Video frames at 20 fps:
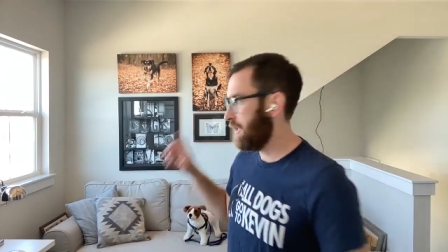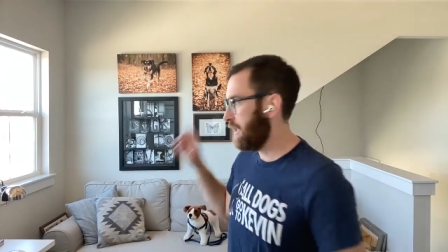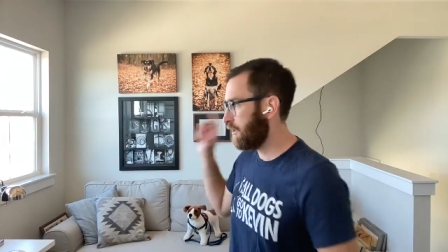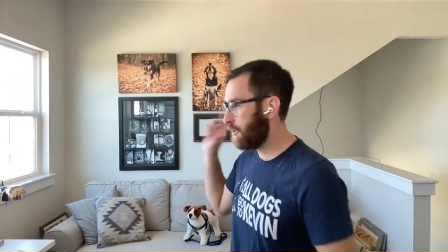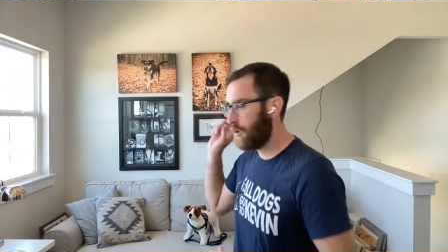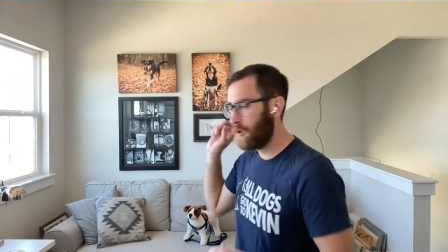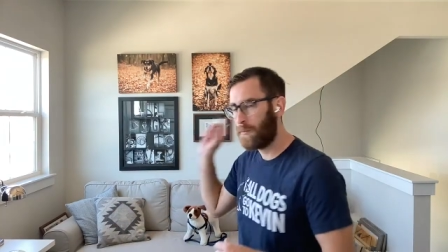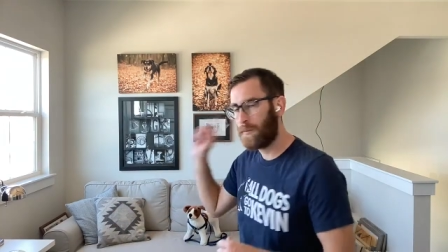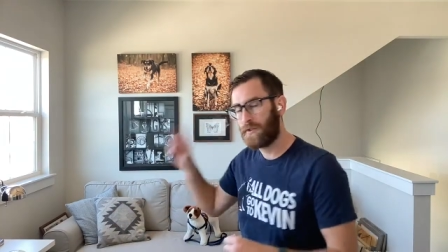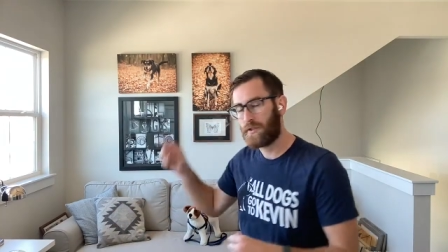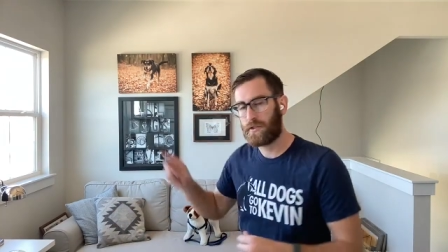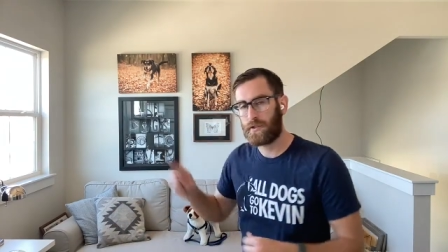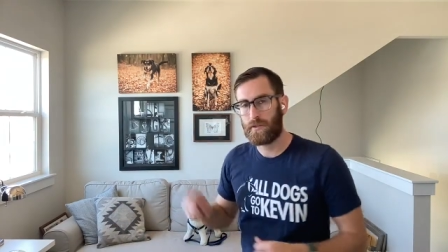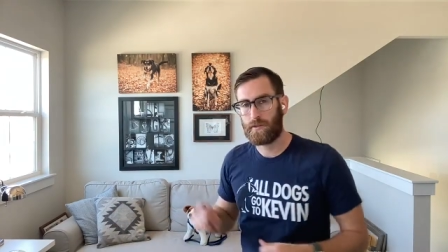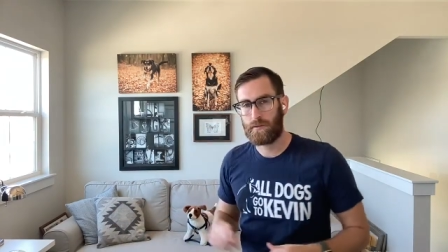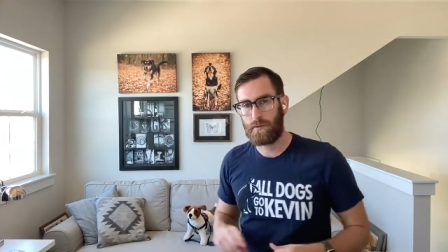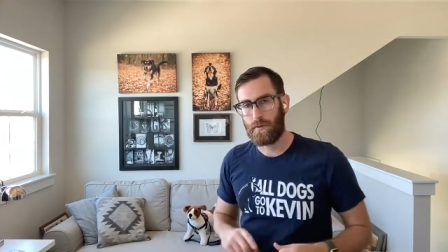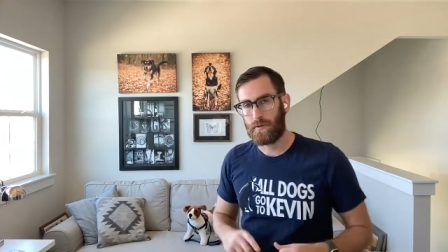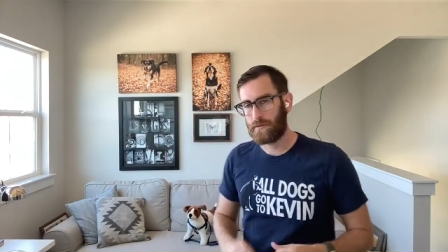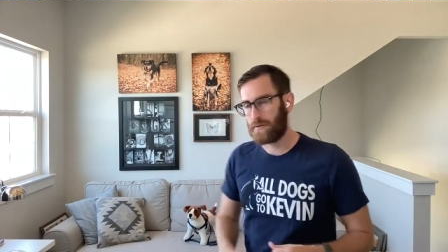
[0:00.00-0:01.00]
that garbage
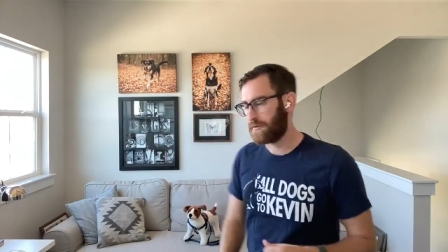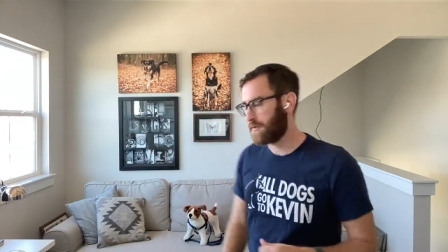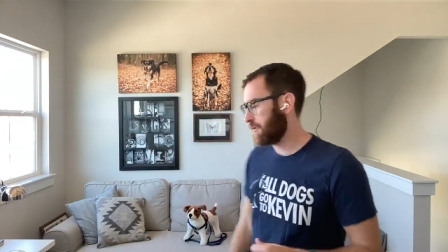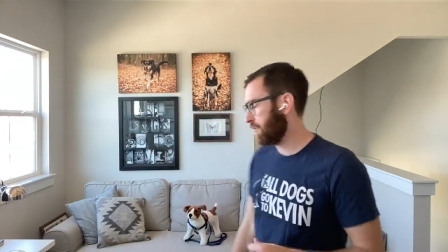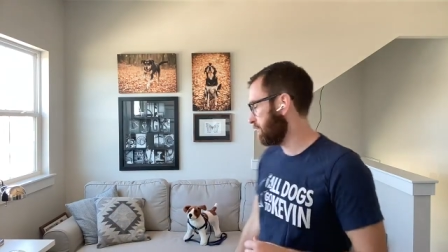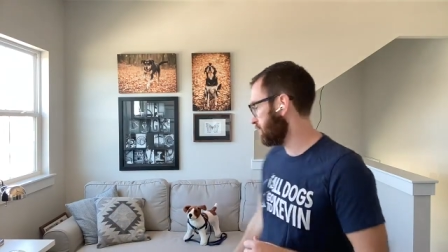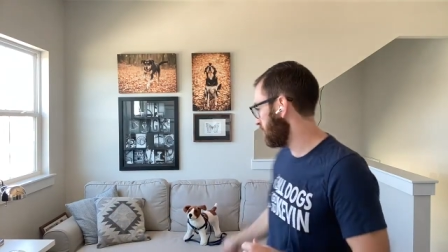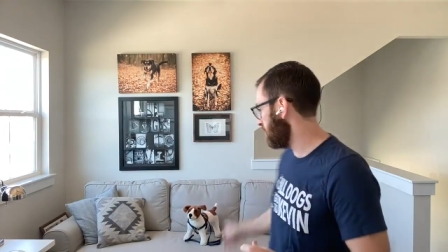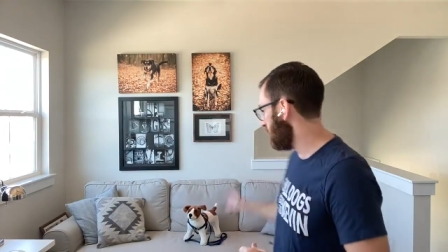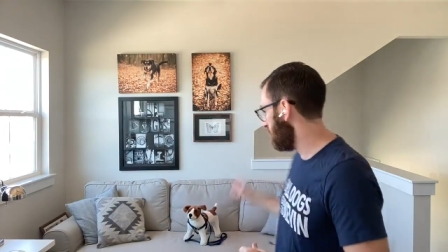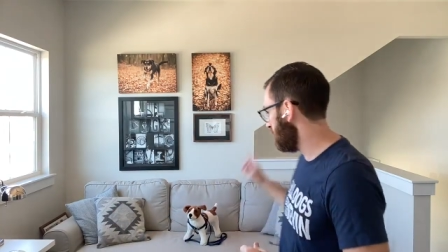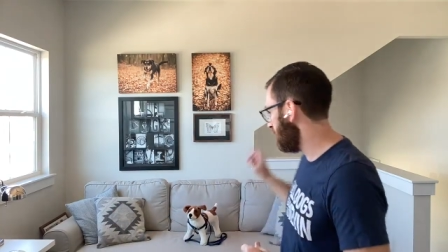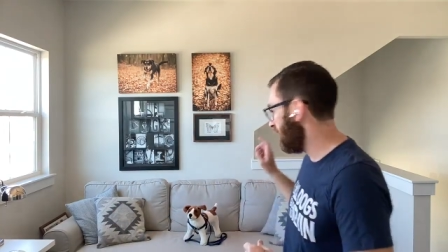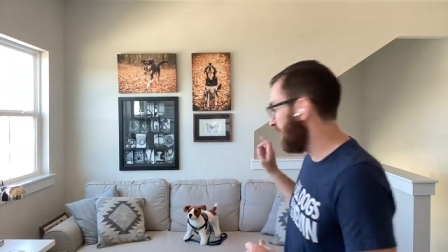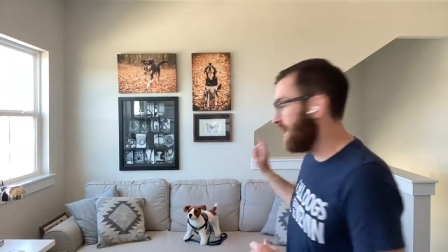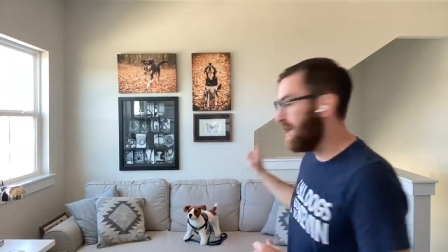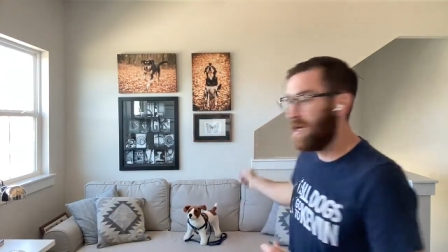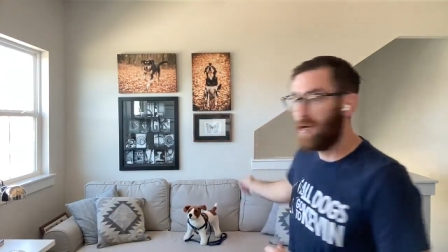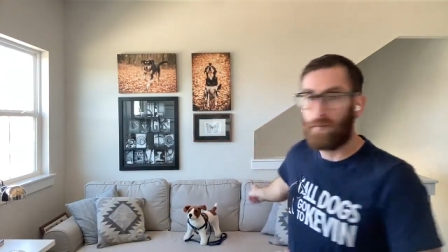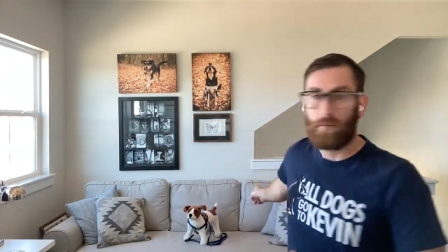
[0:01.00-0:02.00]
disposal turns
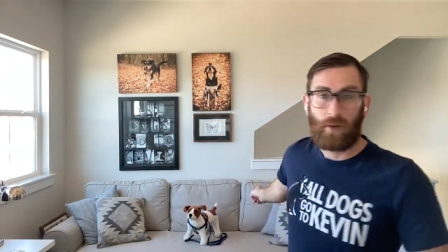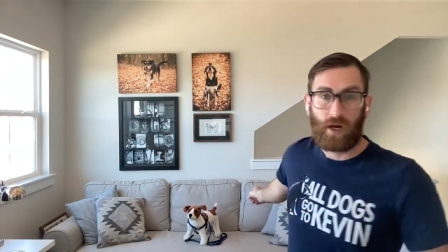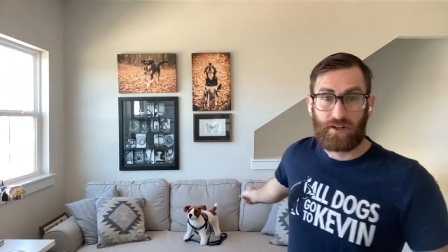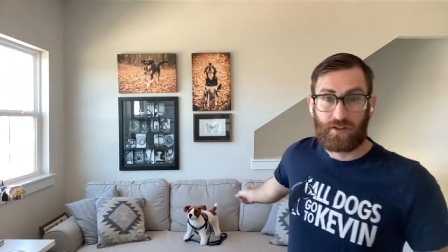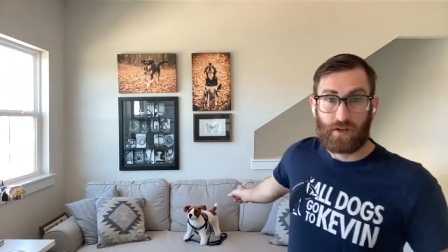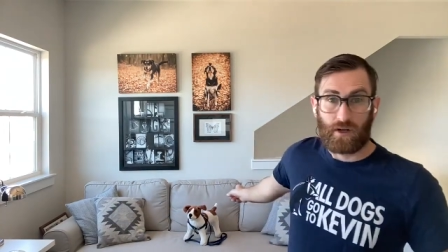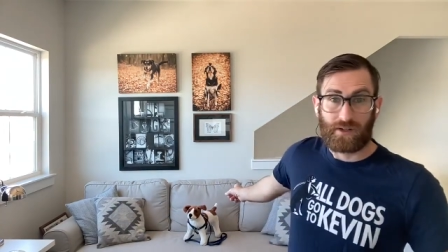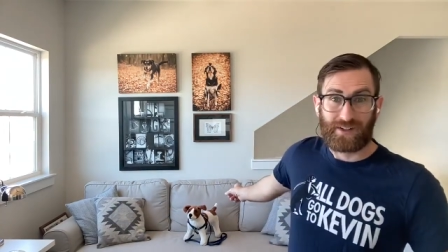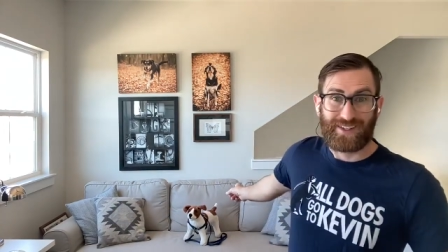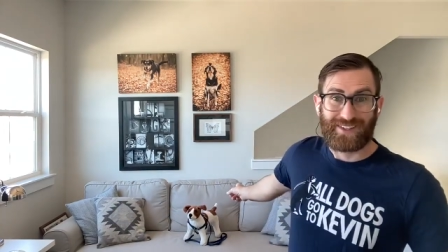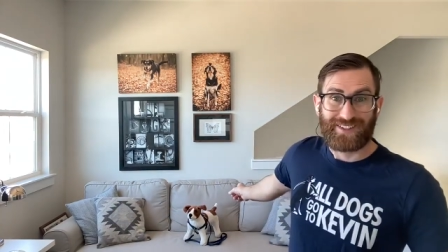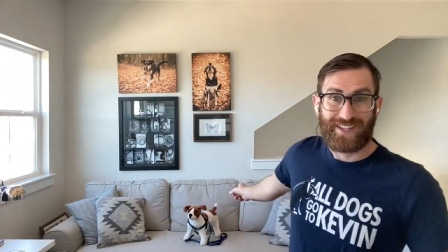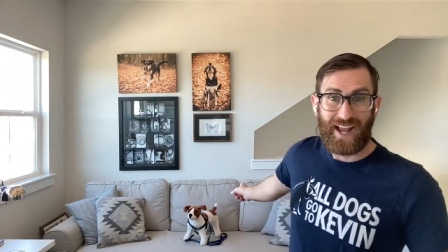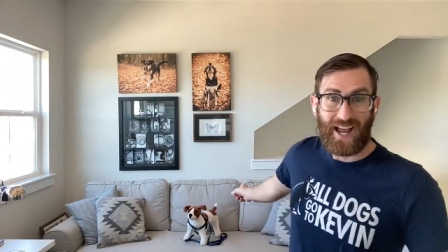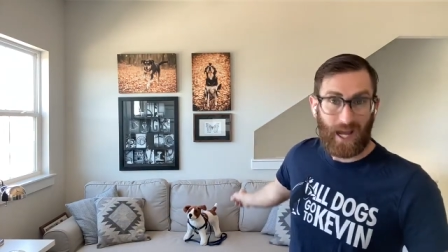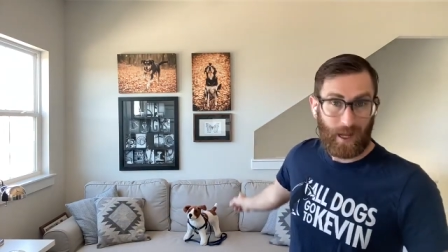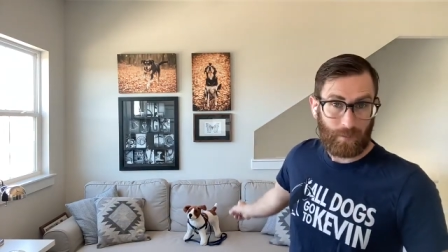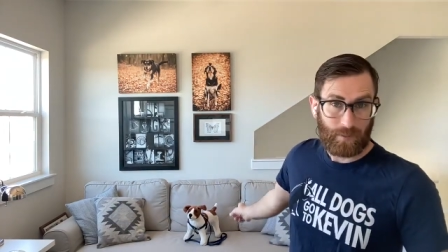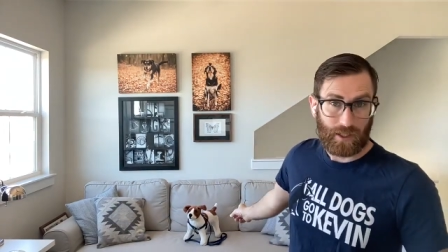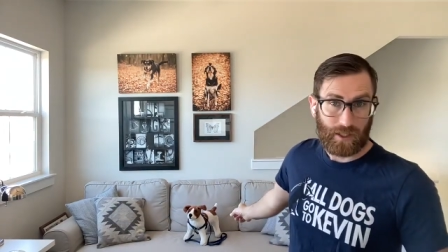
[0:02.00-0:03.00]
on, my dog gets
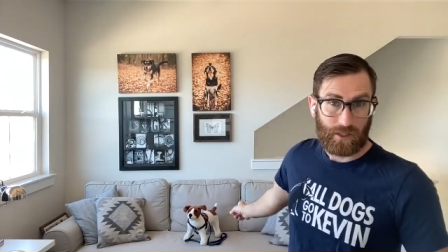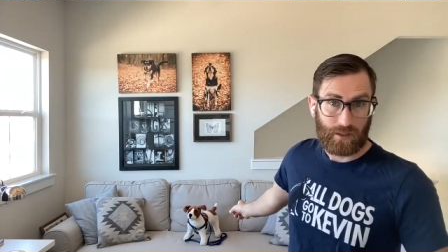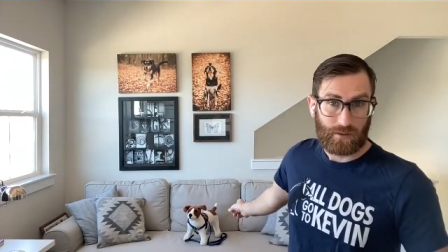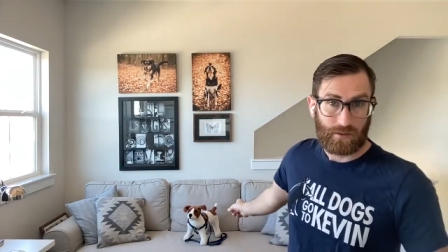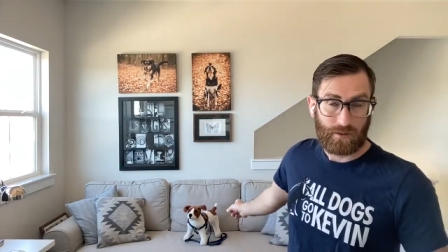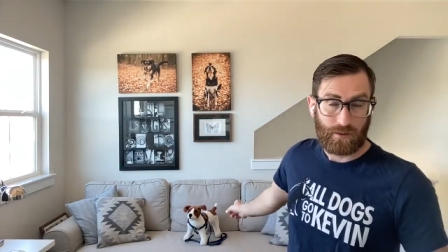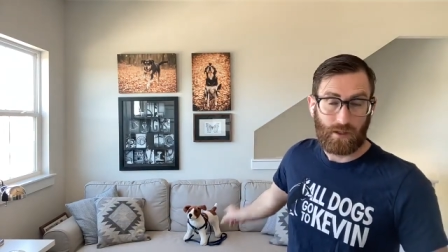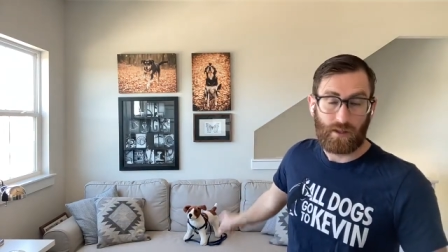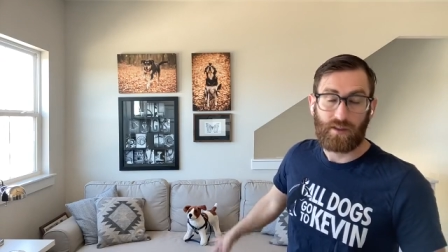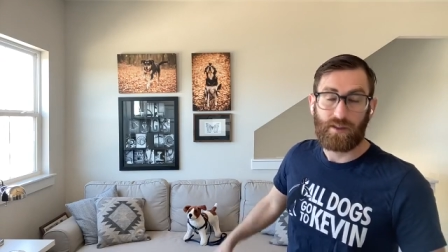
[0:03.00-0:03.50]
happy.